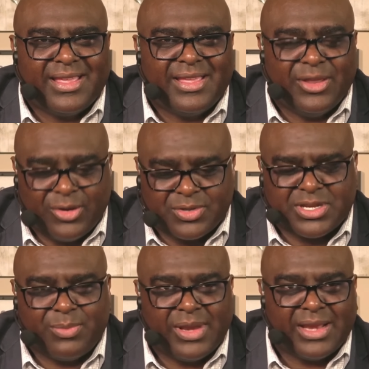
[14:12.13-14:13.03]
You know,
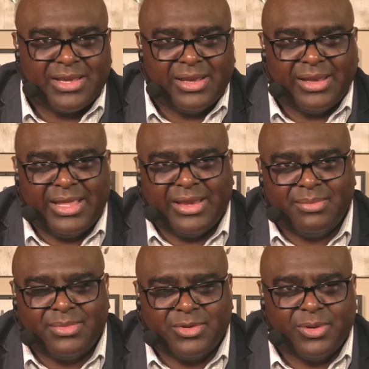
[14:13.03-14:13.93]
someone had to lead
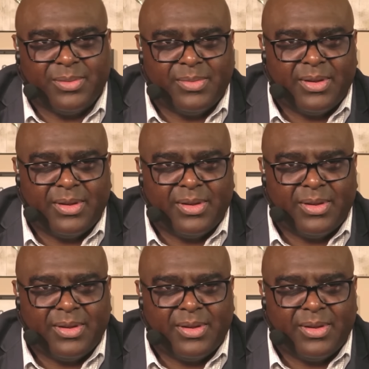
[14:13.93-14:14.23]
him to him.